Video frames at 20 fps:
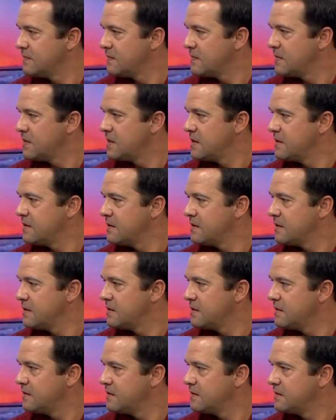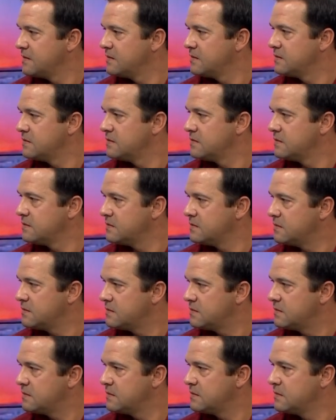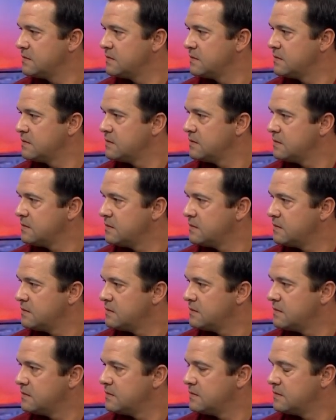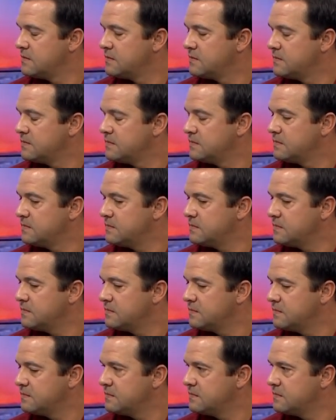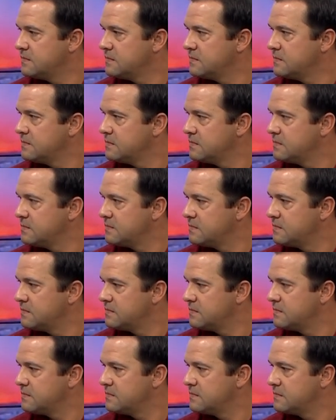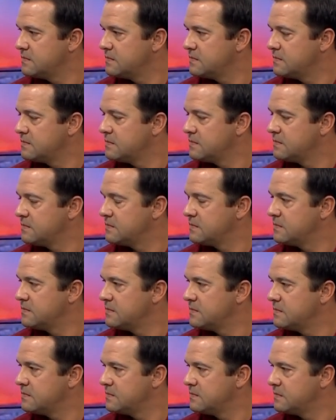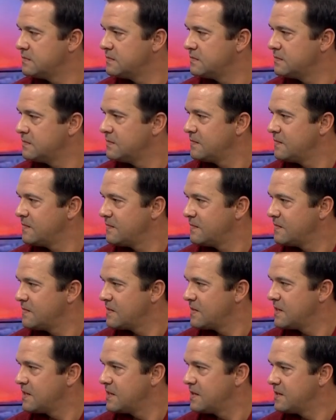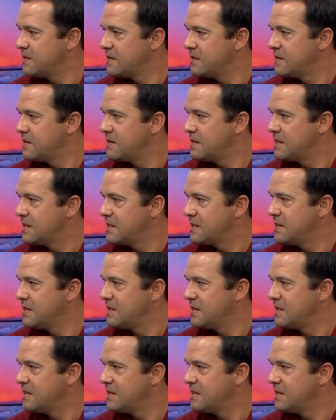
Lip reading: No words are spoken by the person on screen.